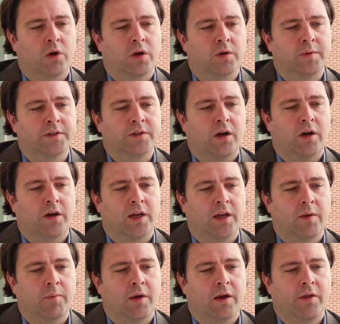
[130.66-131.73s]
going to be
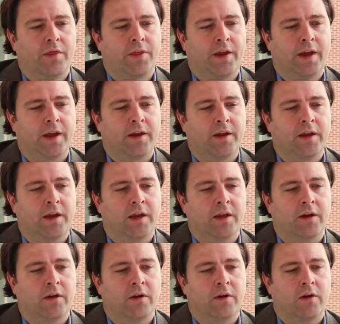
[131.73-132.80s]
talking about that
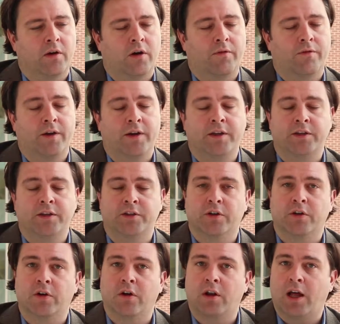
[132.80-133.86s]
at RFID
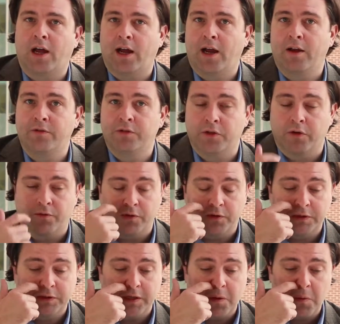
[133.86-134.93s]
Journal Live. So for a
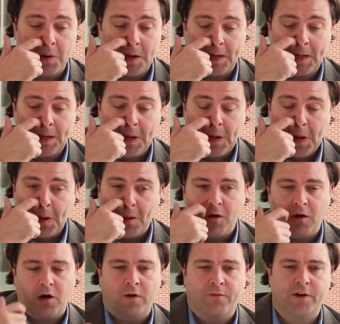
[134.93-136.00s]
segue,
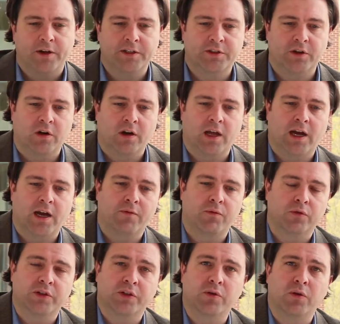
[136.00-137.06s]
RFID Journal Live,
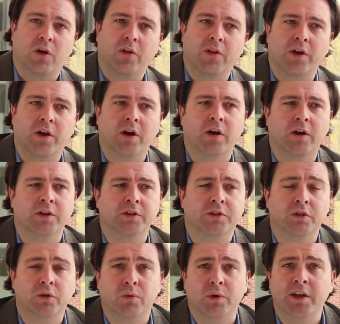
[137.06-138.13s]
we'll see you all there in
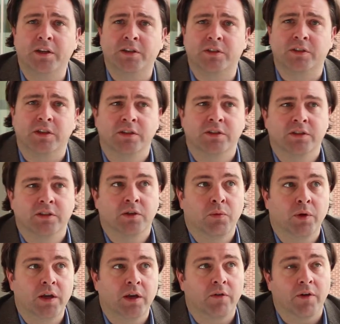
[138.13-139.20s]
2 weeks. It's the
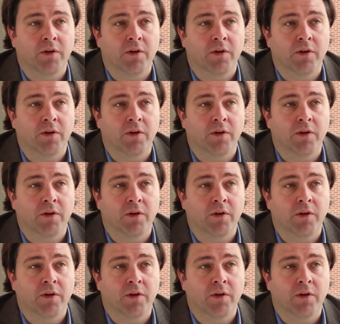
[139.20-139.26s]
week of